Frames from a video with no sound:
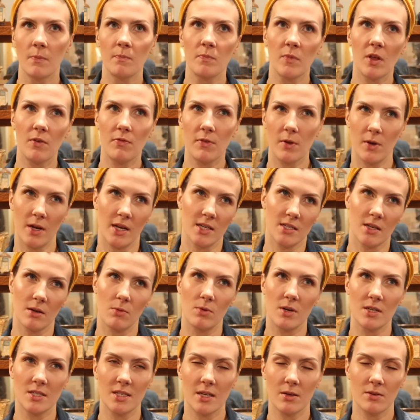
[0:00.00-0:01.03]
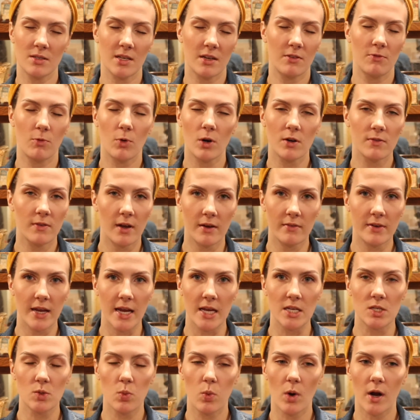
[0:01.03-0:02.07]
a few days, I want to say it was like four or five
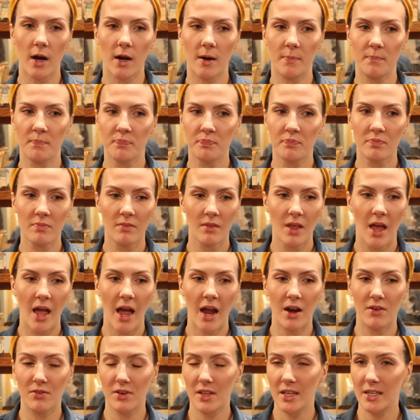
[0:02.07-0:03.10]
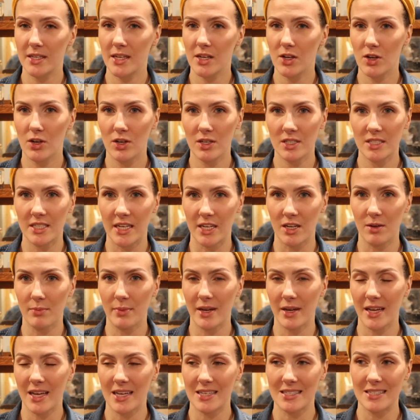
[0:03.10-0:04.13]
days, where I really didn't cook dinner
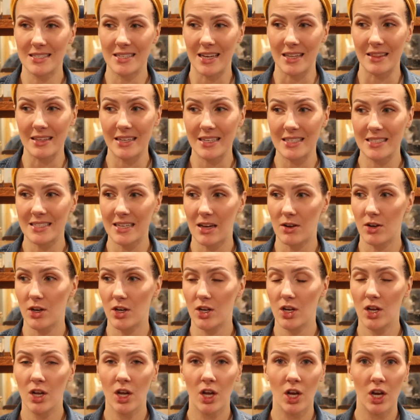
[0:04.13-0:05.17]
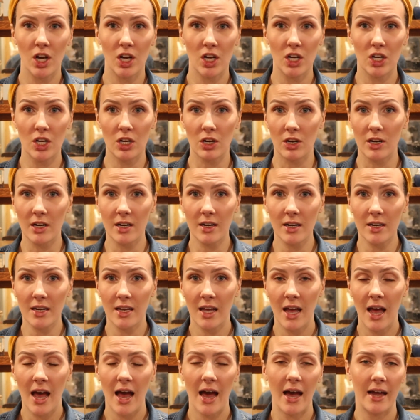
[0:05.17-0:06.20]
because nothing sounded good.
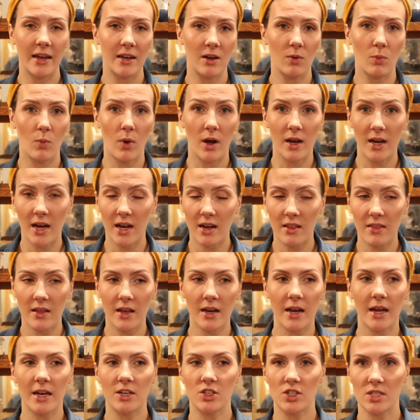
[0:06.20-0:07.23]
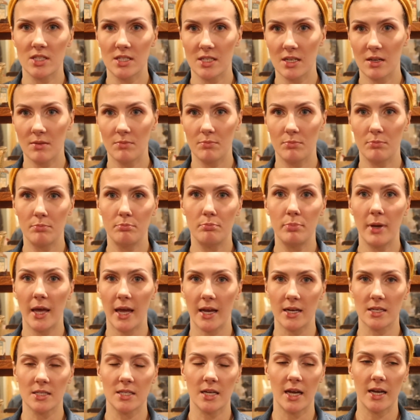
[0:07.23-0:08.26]
I didn't want anything, I just
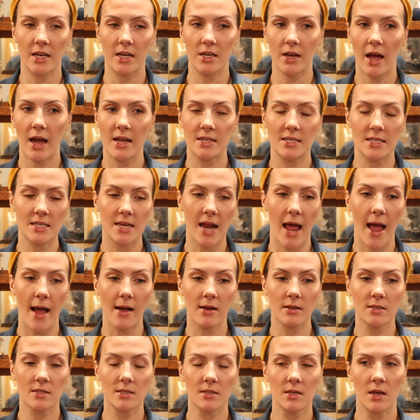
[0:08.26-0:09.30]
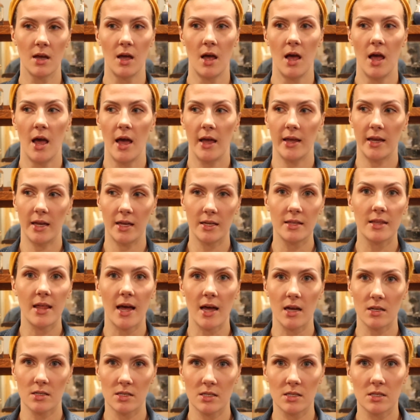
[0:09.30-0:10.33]
picked, I had snacks, and
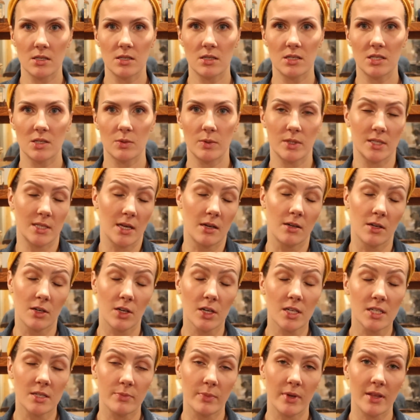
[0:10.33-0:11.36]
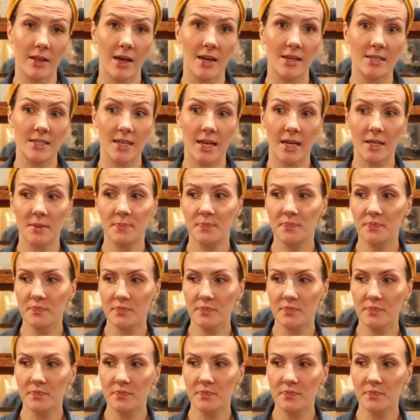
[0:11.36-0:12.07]
that's what sounded good to me that day.